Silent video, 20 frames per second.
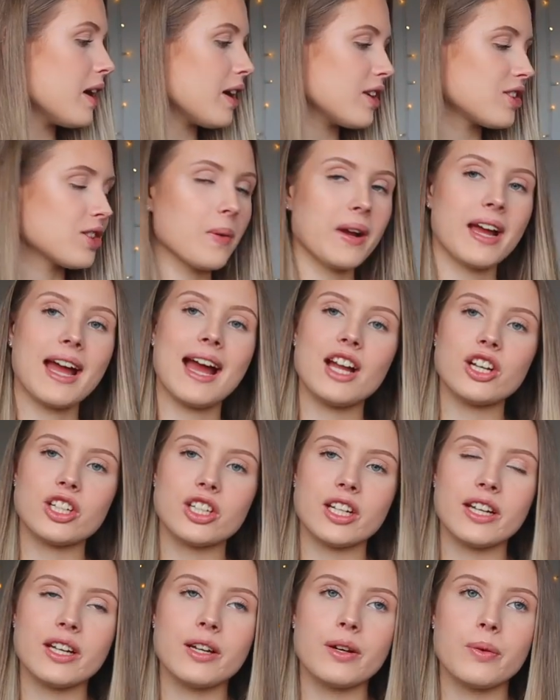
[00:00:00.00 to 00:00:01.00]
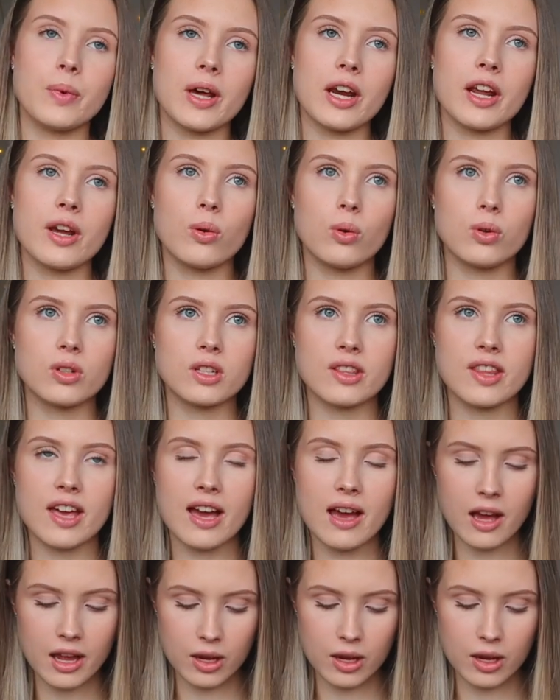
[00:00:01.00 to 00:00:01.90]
So I actually, when I ordered that,